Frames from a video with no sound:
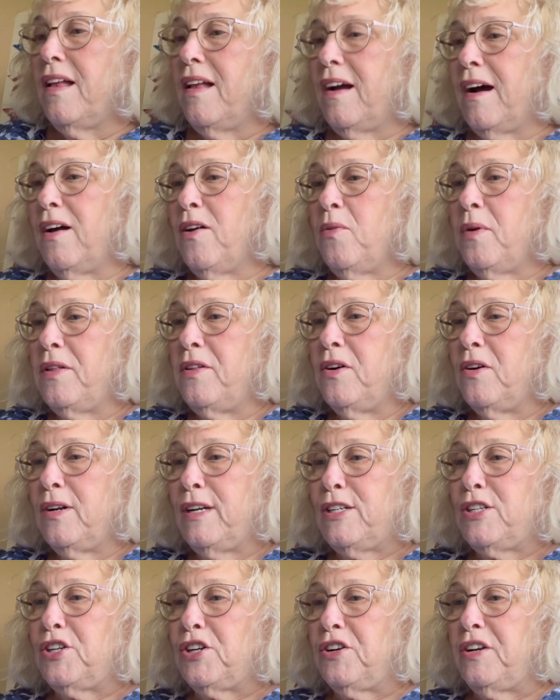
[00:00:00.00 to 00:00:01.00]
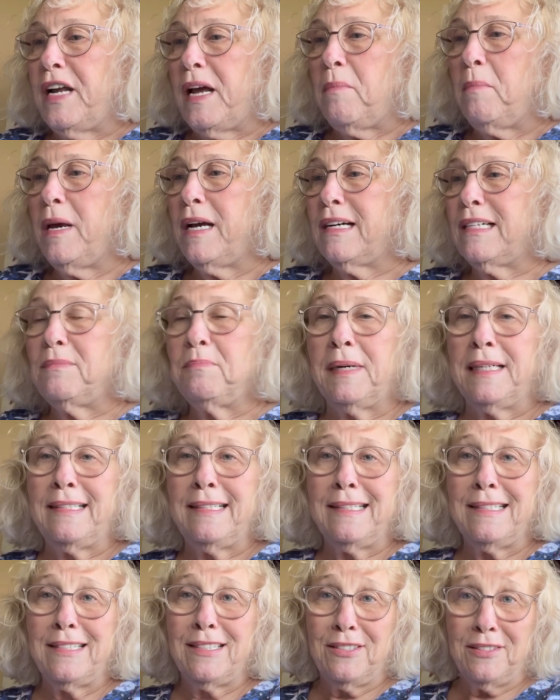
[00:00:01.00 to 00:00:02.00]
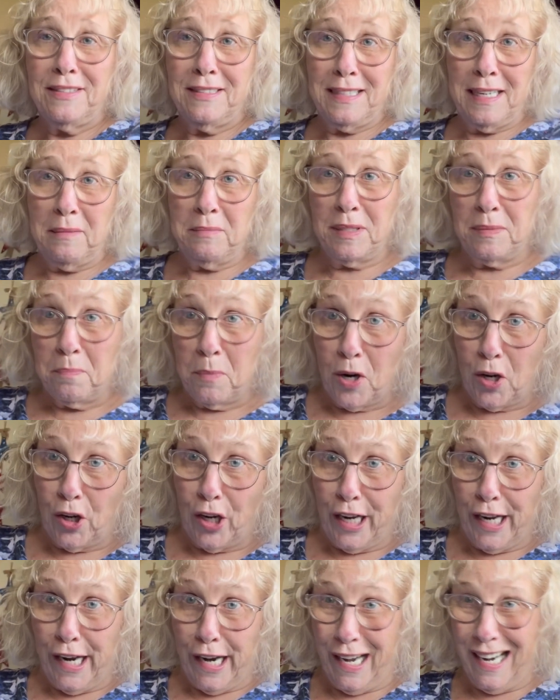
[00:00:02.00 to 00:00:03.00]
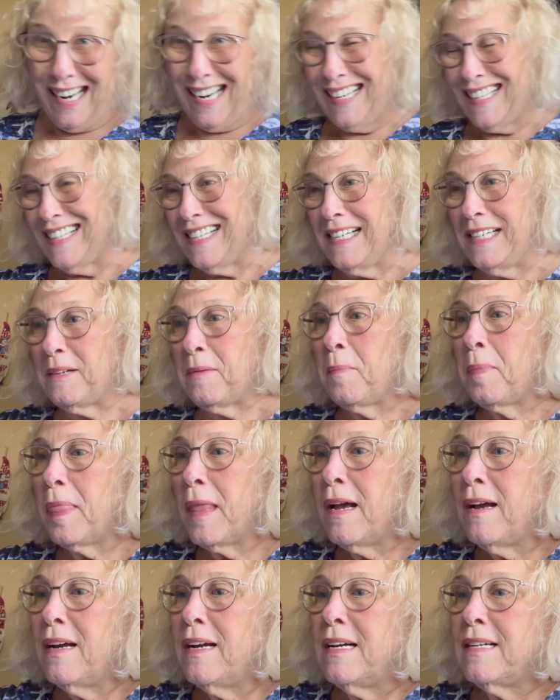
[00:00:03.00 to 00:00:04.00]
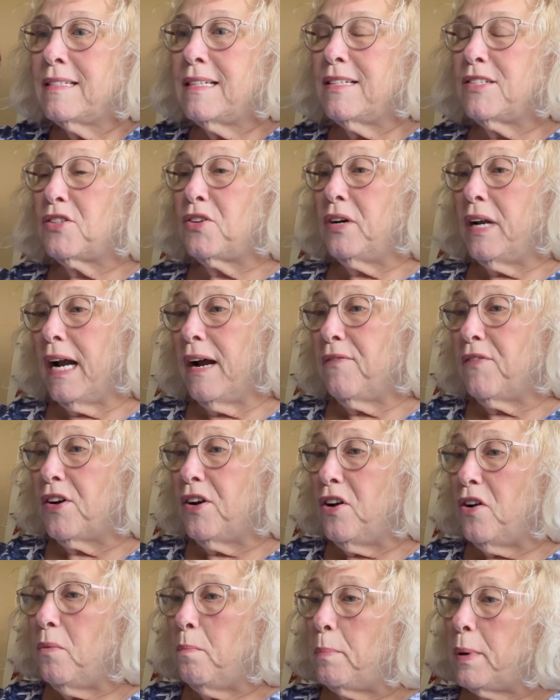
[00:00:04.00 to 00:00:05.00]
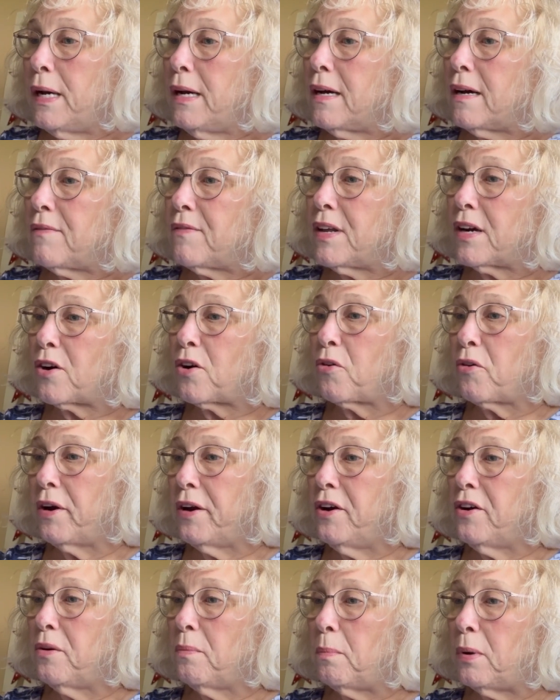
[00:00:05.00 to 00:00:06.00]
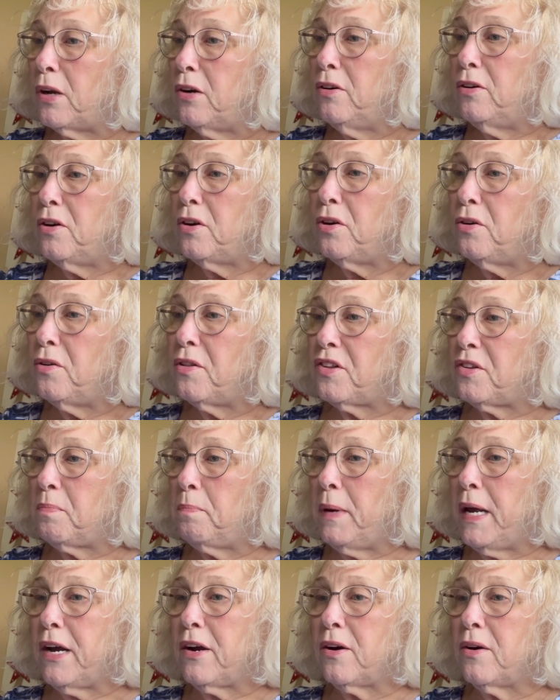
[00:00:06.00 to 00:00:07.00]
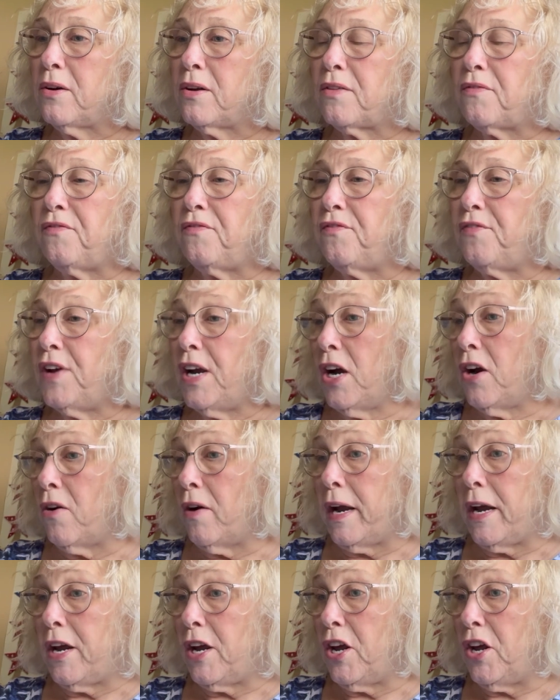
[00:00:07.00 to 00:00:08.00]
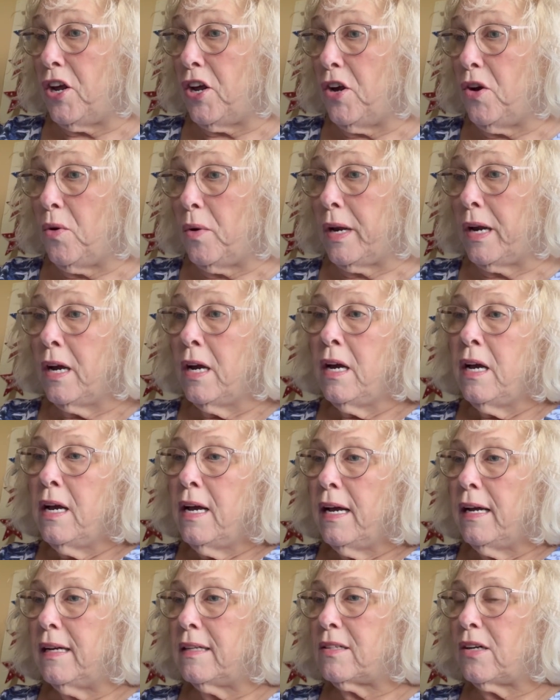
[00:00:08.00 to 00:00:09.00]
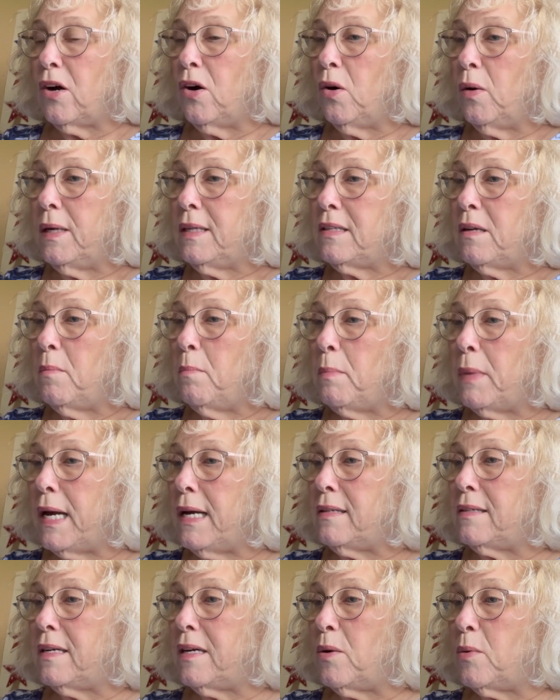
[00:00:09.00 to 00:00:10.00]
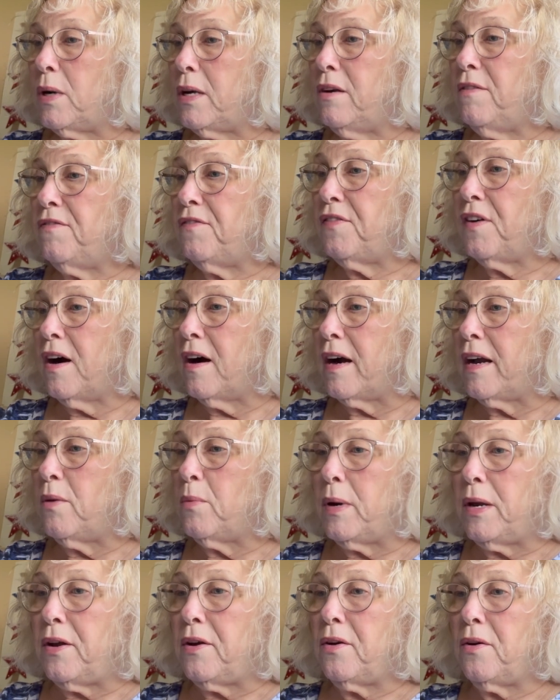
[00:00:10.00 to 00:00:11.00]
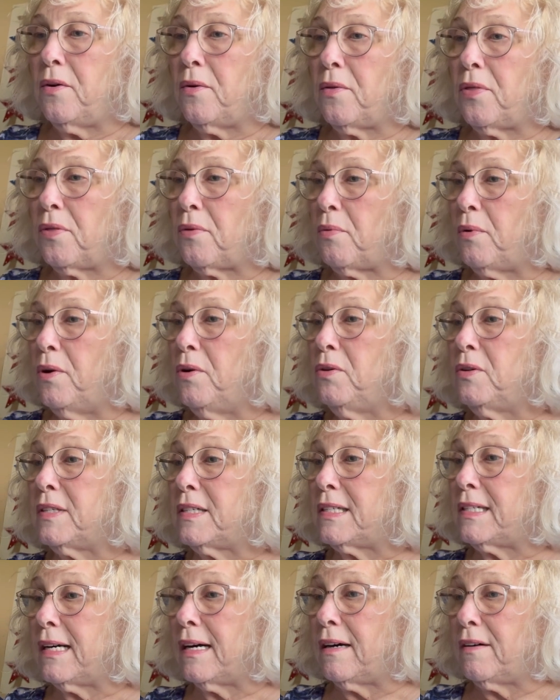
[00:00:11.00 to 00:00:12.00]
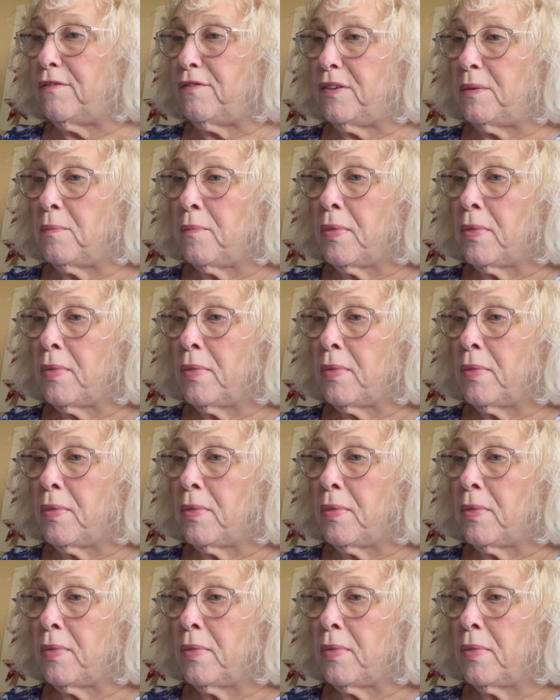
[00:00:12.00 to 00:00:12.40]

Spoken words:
I always notice your name because my sister's name's Marlene. Says, good afternoon, Bev. The critter Bluetooth speaker is very cute. It is always amazing what you find when you go through stuff.